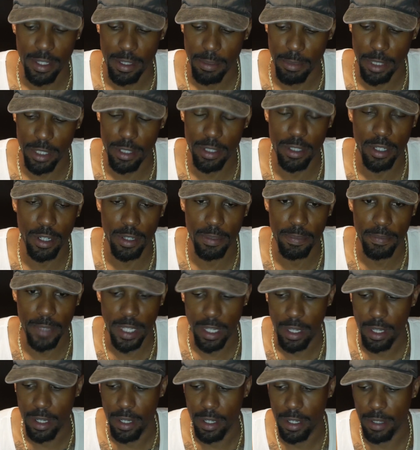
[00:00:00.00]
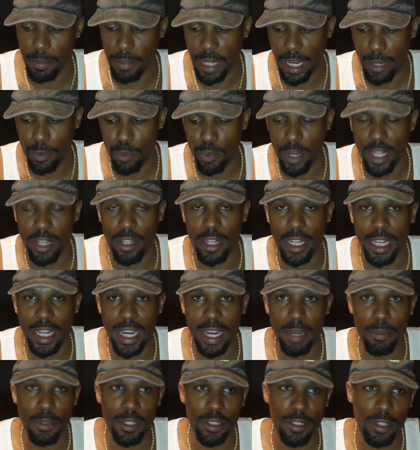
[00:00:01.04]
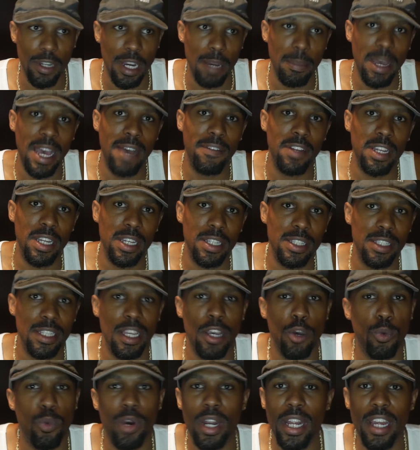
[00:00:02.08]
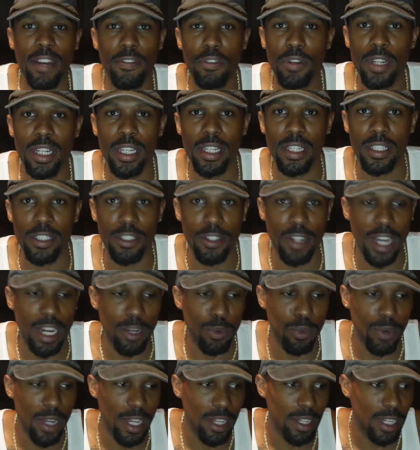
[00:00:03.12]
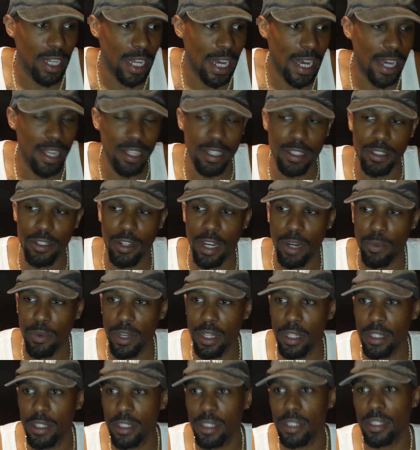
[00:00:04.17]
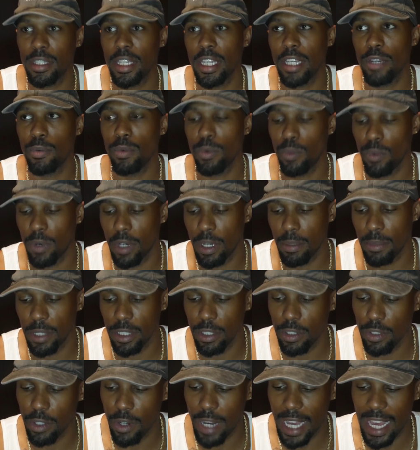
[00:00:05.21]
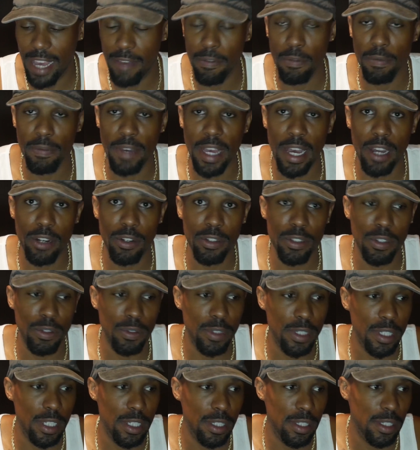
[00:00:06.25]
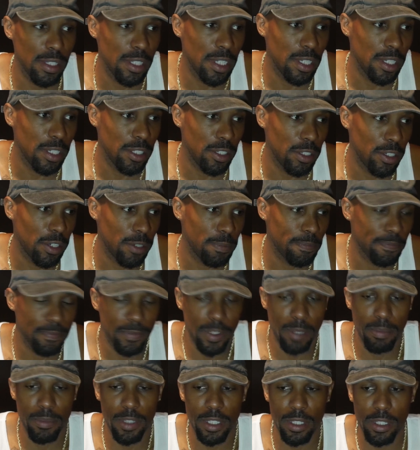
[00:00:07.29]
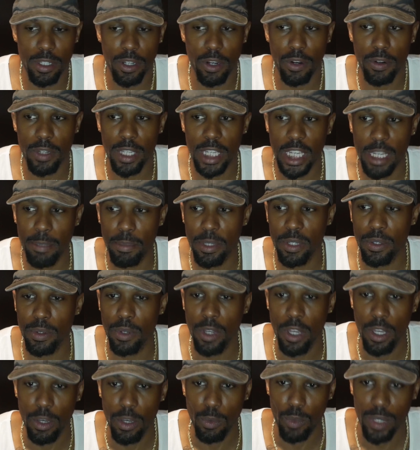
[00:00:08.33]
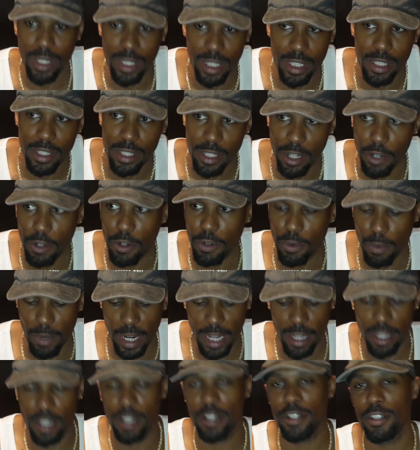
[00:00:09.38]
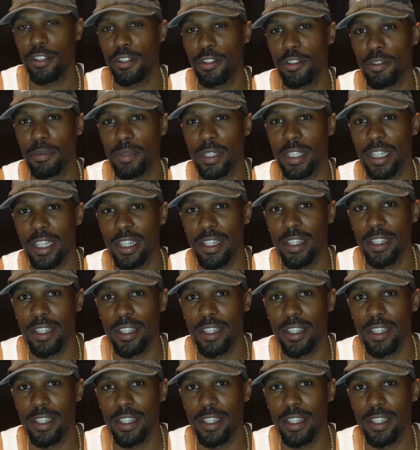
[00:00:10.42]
But you know, I'd rather not, but you know, I'm having a good, whatever it is, you know, I'd rather not, you know, I'd rather just kick it with one, but you know, I haven't found it, so since then, you know, I'm just gonna keep it with this circle right here, you know what I'm saying?